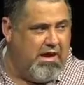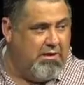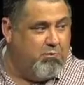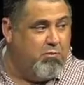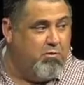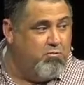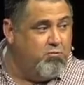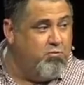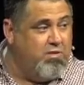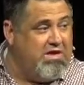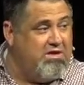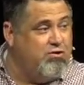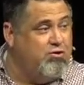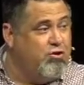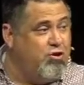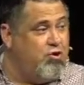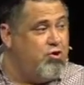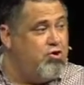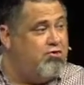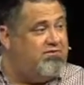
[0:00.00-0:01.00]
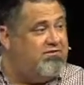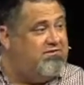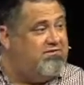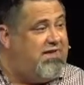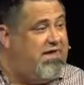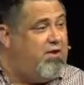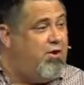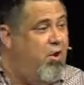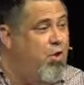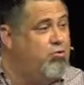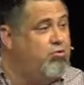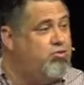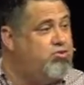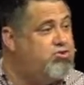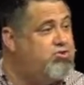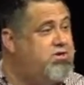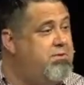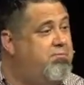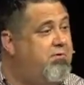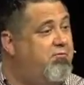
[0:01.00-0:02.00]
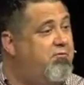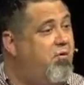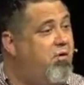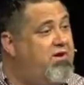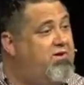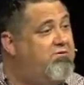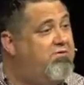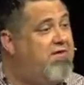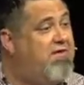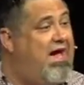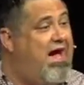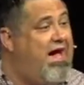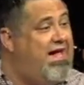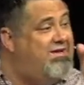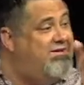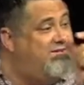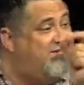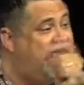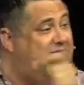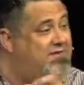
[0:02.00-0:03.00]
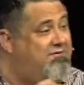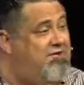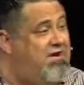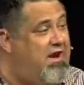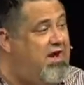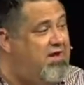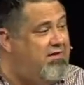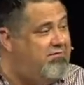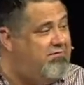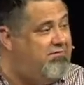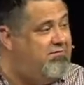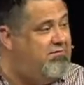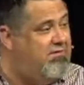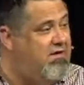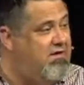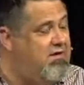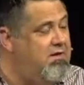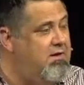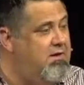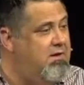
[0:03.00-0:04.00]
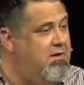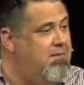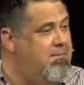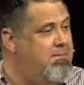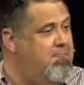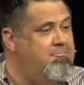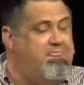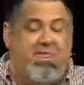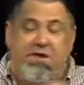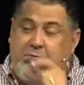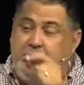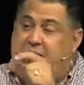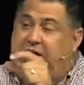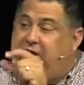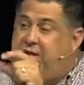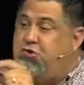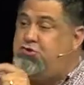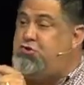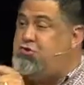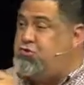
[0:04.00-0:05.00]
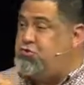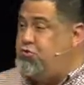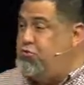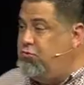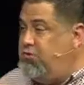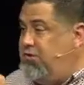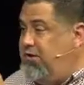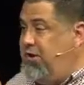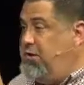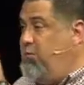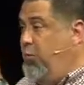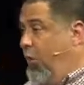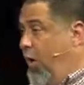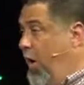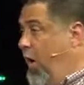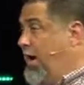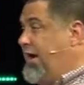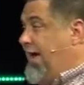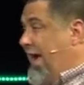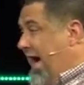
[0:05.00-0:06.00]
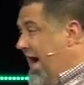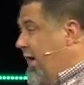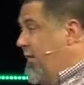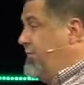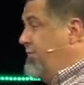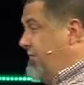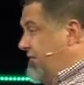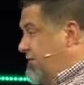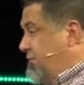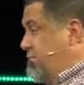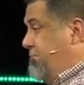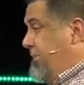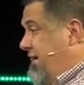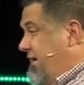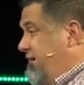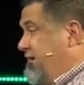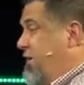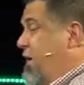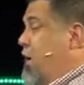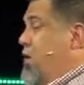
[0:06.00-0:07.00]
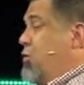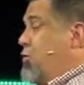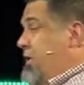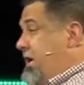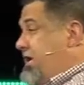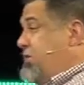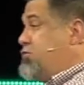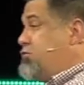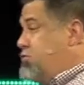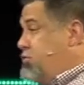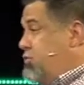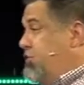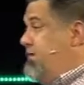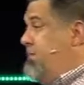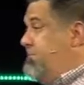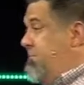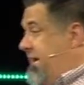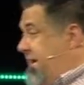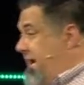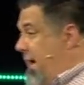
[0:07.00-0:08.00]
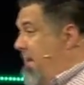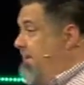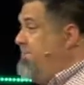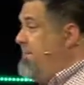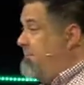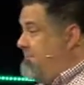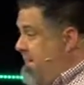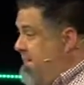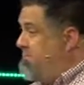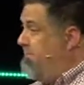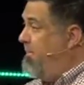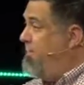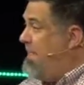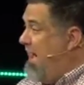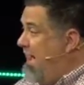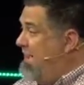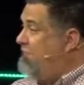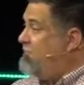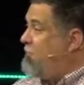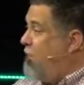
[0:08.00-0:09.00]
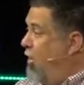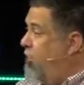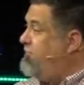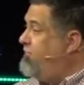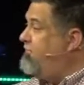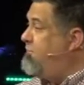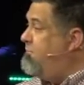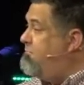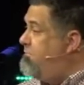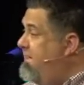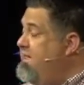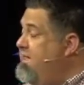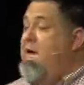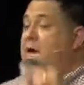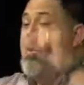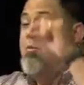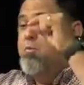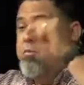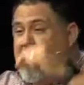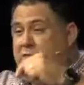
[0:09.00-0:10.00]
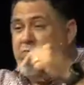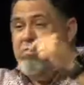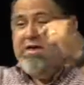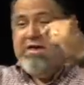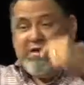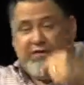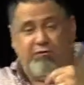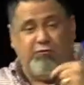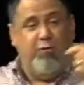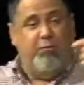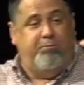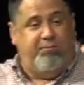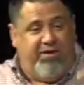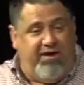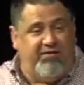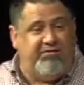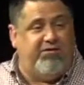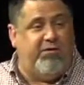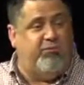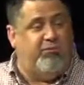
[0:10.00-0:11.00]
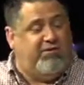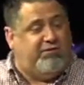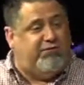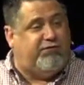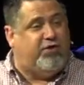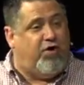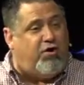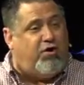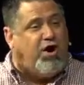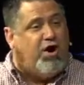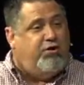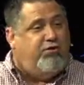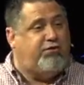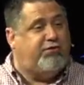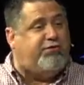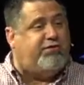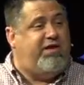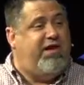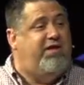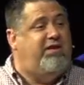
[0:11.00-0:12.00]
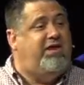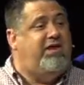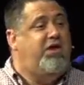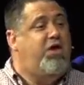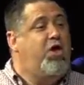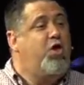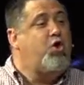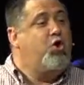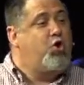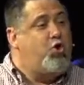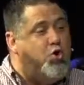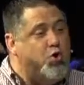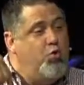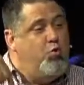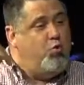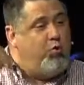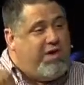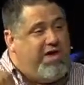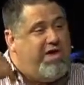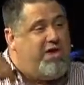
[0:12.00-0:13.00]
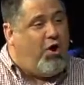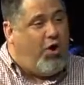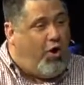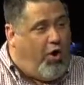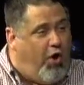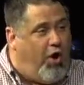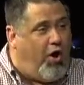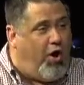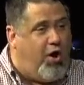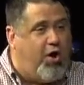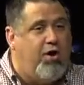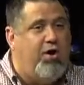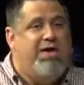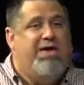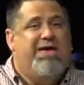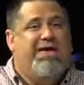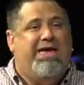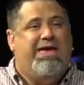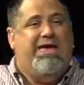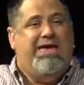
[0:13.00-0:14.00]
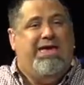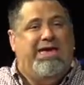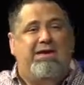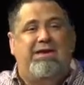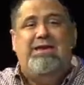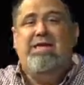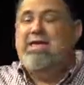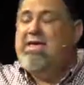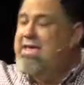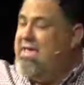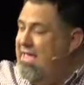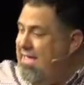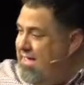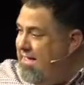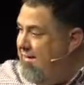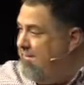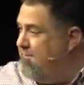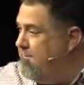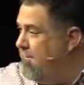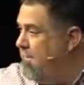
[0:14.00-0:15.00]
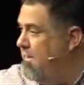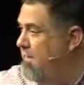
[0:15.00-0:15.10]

And when we learn to take ownership of what God has given us, then we can truly walk out this peace. We can truly become the people God has called us to be when we get to a place that we start understanding who we are in Him.